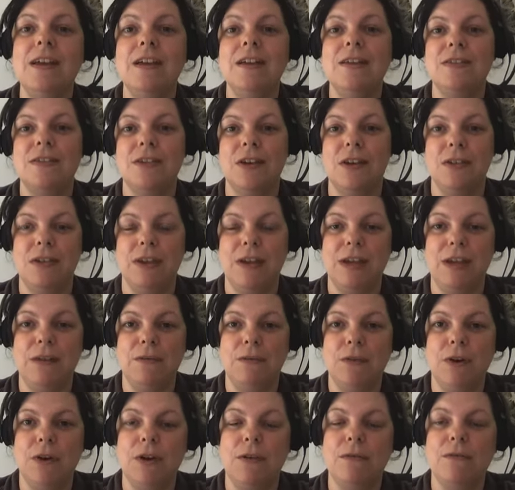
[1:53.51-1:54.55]
so that you've
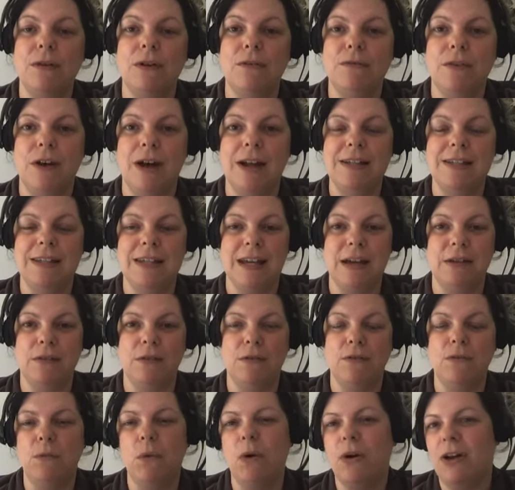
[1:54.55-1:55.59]
got a rough idea
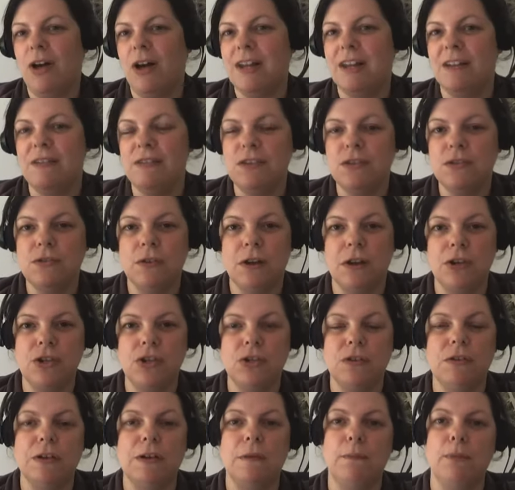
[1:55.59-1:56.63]
of what kind of structure
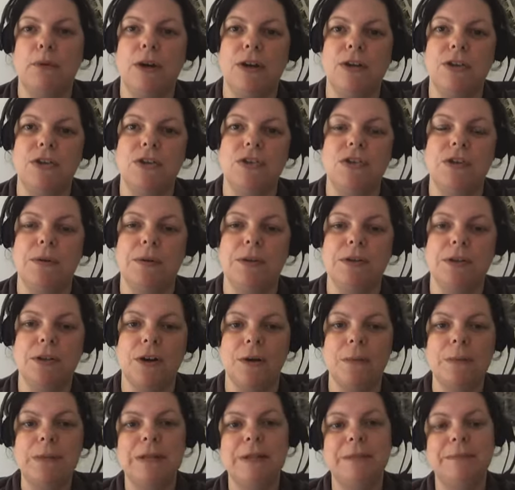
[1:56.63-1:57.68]
and approach to adopt.